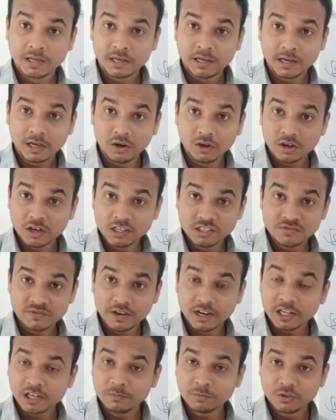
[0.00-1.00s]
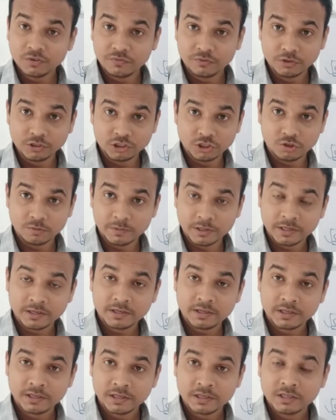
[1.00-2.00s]
Hello guys, welcome to Future Women.
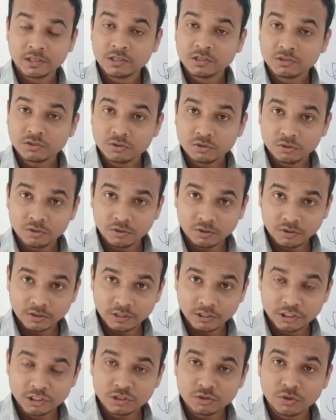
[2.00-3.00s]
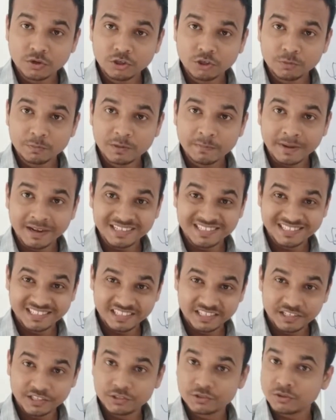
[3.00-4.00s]
So this is going to be my
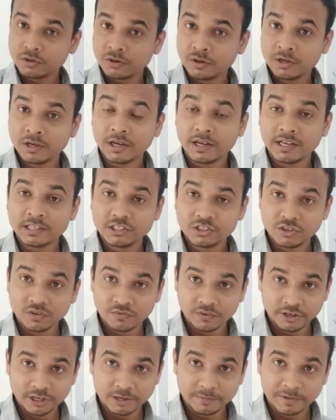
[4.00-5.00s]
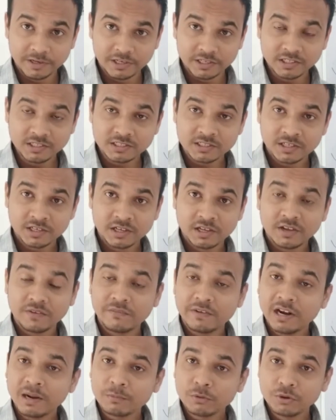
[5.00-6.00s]
series on SEO fundamentals,
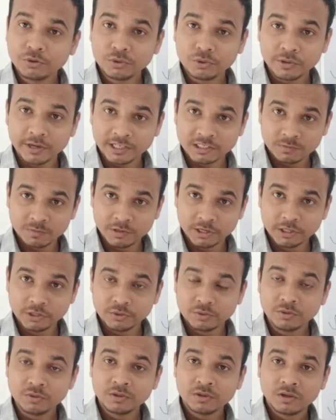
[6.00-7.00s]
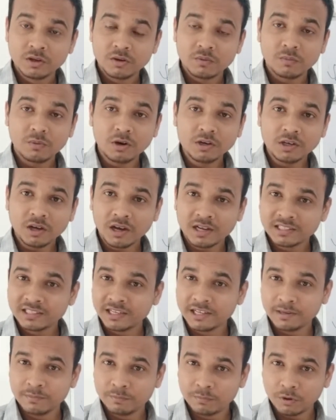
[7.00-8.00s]
where I'm going to explain you what are
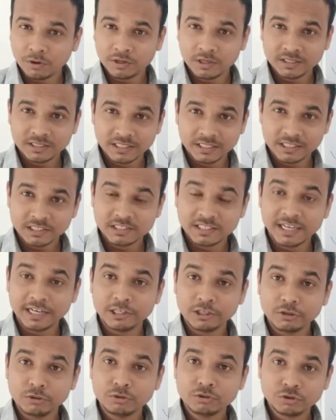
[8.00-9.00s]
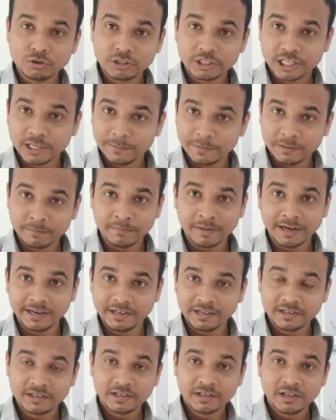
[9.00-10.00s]
the important things that you should keep in
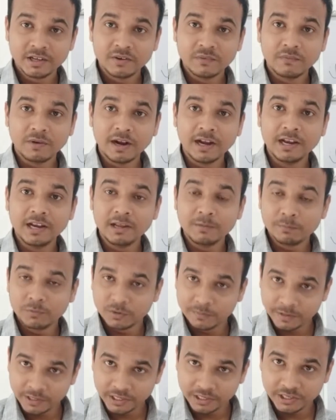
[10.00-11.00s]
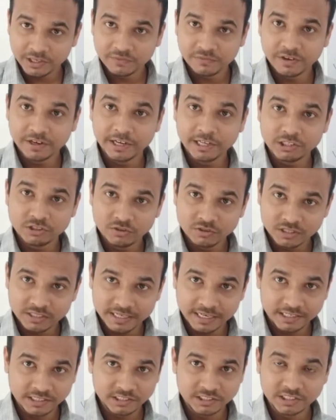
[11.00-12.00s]
mind while implementing different SEO
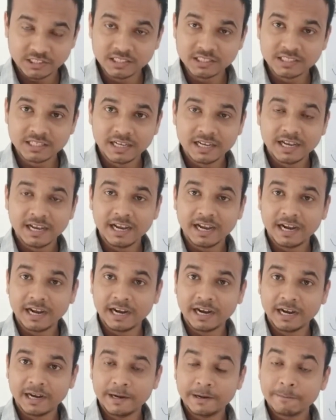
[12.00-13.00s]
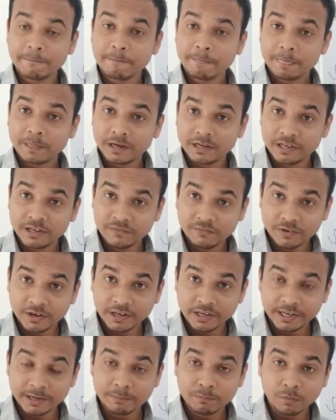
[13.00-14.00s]
strategies and
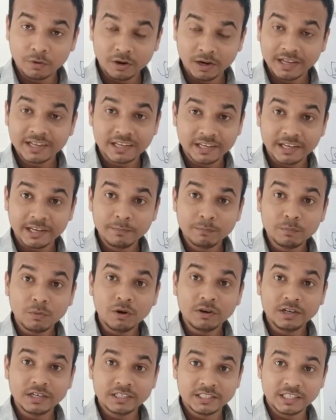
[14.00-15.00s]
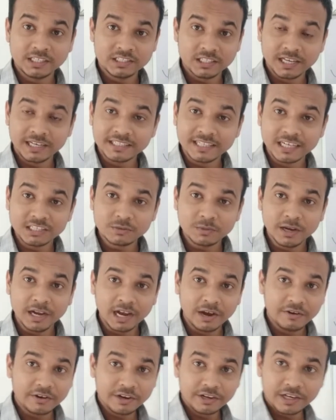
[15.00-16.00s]
different important things. Like that's why I
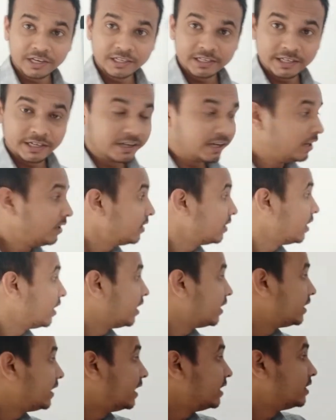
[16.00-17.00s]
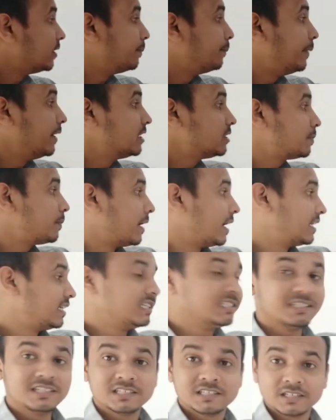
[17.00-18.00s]
have written here that the best
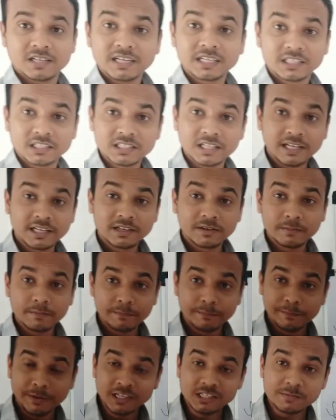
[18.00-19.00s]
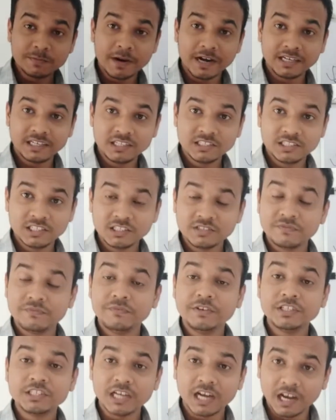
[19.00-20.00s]
practices, like best practices
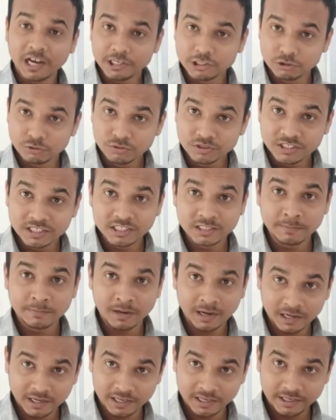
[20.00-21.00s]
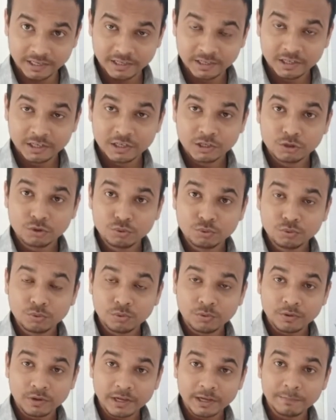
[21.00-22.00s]
which are used in the market
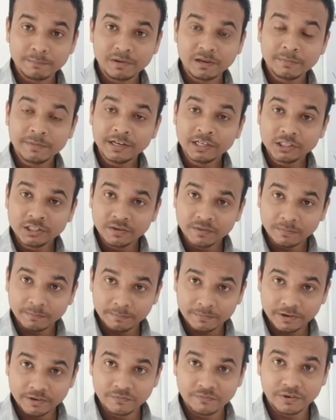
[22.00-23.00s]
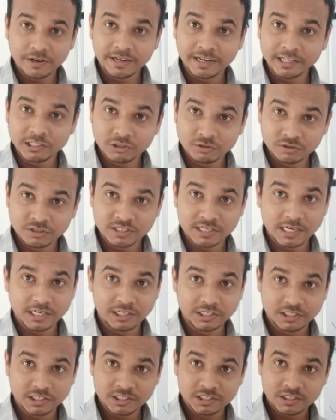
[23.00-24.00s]
to implement the different SEO
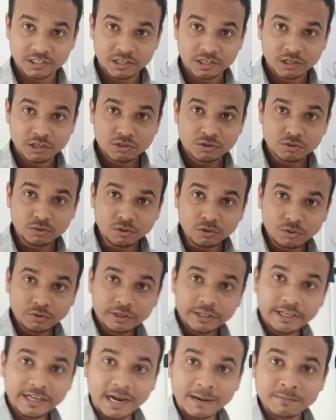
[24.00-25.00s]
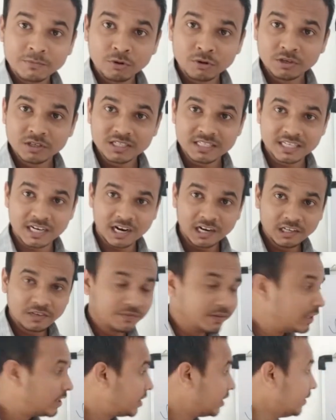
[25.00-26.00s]
strategies. So today I'm going to start
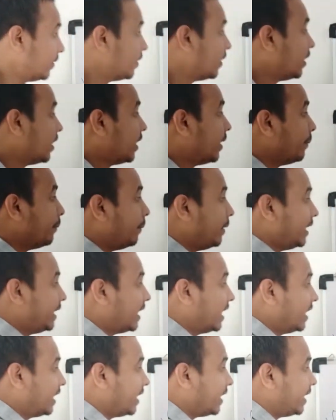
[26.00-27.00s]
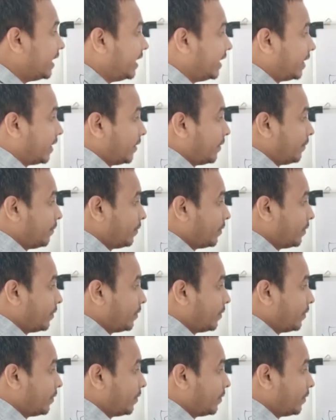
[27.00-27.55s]
with the metadata.